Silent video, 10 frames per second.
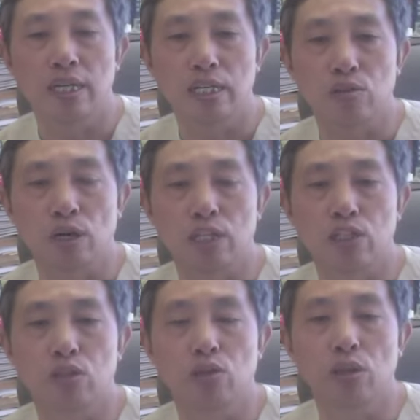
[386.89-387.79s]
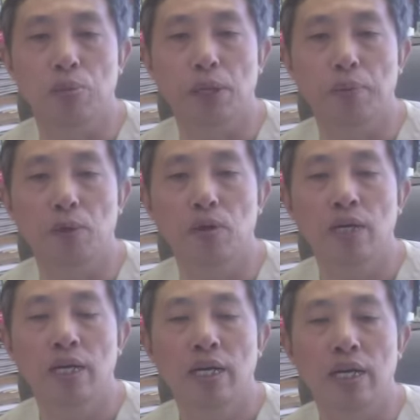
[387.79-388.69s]
try to show the people,
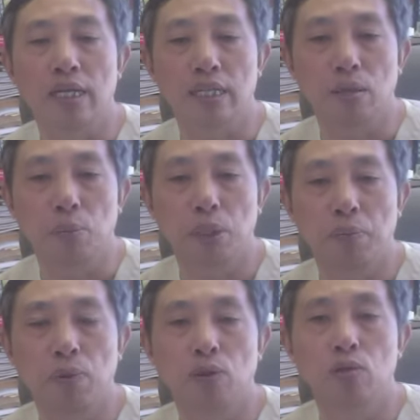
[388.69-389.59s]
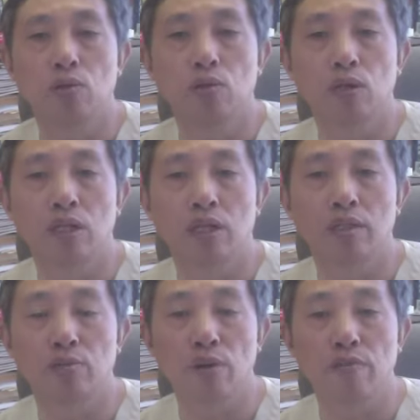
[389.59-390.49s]
and the people who
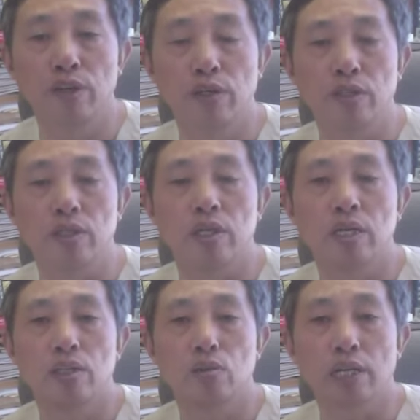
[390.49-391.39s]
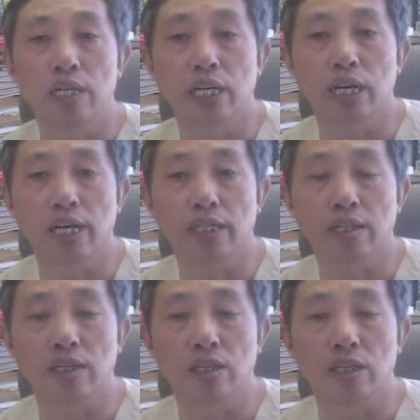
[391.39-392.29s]
are reviewer try to collect
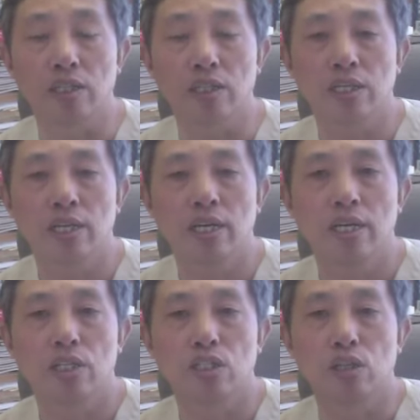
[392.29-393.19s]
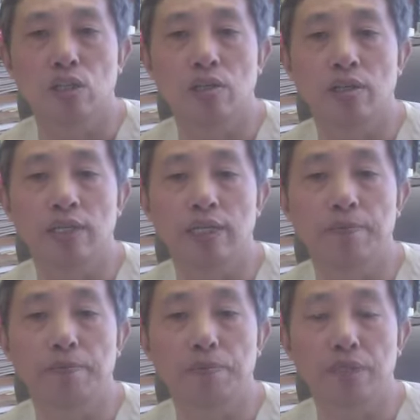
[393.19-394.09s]
the art,
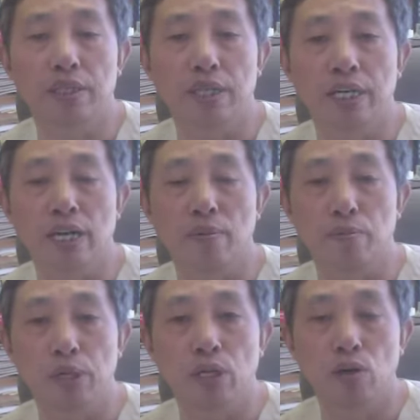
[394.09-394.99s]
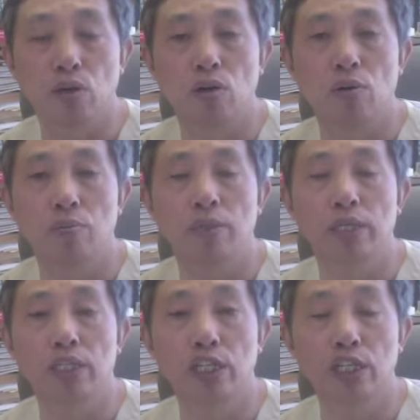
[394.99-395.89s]
so they can bring home.
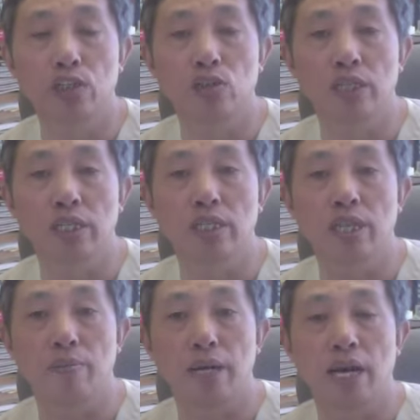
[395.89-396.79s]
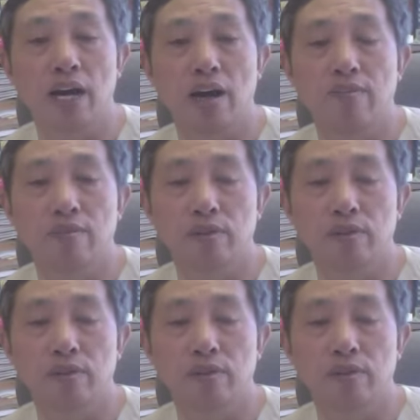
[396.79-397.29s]
Initially they may have